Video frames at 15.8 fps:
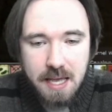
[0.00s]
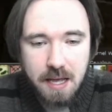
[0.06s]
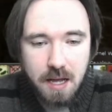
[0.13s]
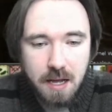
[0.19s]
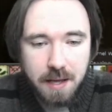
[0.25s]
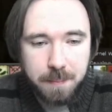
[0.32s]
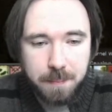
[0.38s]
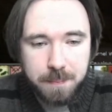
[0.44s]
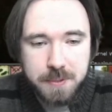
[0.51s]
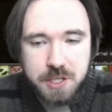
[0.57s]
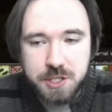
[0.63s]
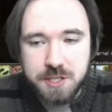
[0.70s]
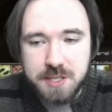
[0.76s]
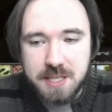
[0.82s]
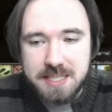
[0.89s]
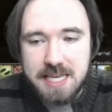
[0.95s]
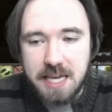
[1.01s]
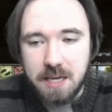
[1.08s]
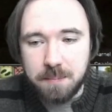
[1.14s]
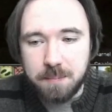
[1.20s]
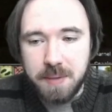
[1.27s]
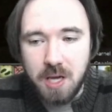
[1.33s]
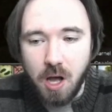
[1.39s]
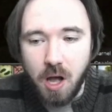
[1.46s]
I position the
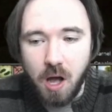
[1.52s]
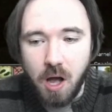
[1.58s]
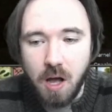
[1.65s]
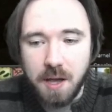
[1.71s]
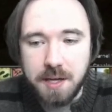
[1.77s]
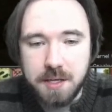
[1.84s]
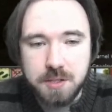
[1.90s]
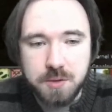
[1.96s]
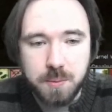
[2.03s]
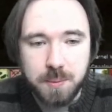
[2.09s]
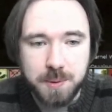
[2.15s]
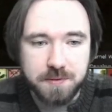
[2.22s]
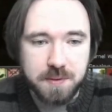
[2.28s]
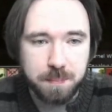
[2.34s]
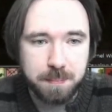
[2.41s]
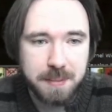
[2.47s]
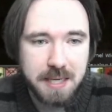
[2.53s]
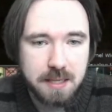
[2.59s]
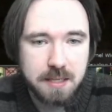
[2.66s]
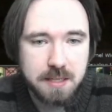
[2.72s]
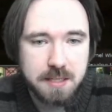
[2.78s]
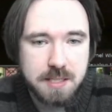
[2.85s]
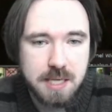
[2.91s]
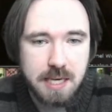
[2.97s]
tank behind one of the
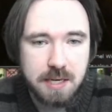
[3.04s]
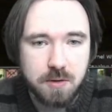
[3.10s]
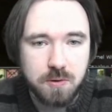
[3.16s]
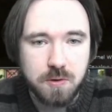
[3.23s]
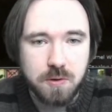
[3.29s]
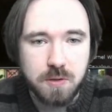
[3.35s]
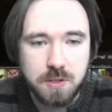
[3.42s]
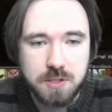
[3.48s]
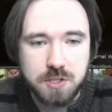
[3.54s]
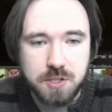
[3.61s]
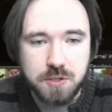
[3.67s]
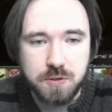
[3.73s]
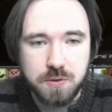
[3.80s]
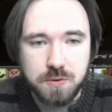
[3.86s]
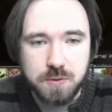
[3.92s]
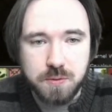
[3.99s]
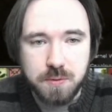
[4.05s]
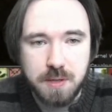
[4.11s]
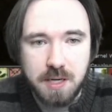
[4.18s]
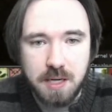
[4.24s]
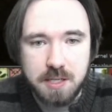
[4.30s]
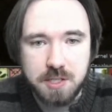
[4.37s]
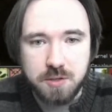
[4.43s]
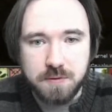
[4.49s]
pillars in order to
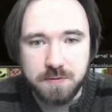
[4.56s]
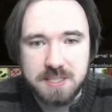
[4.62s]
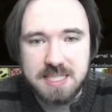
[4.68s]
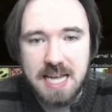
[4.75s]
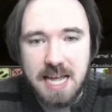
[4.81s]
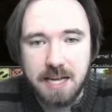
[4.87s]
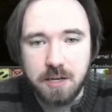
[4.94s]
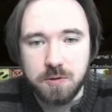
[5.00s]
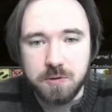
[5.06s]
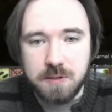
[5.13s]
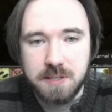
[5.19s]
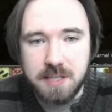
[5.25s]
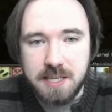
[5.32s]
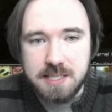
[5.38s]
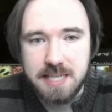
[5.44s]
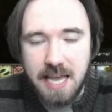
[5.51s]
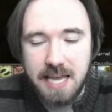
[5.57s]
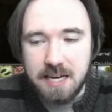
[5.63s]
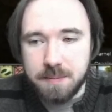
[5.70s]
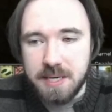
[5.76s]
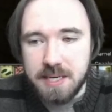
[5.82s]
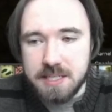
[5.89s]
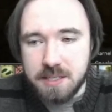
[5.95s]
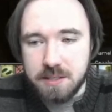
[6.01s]
sort of tank all these
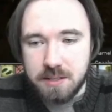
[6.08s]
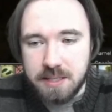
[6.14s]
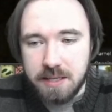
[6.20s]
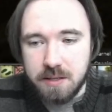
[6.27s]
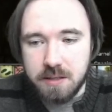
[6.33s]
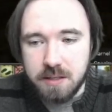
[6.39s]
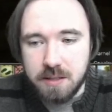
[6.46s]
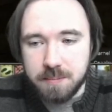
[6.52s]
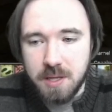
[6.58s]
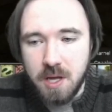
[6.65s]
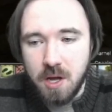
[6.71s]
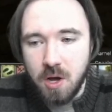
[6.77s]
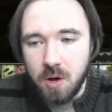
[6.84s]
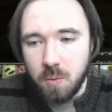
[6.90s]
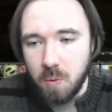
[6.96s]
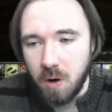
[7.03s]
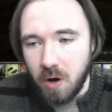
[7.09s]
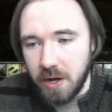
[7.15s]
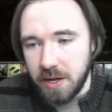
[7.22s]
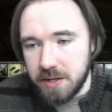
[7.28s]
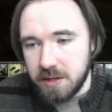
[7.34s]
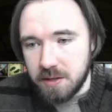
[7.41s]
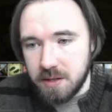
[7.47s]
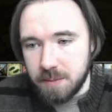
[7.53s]
enemies and kill them,
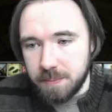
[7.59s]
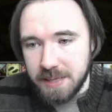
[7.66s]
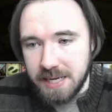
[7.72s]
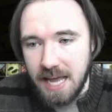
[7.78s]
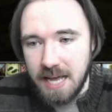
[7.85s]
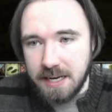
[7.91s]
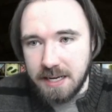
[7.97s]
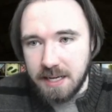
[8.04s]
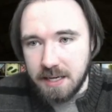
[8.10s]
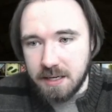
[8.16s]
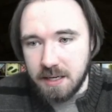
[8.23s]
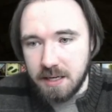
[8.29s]
while the mechanic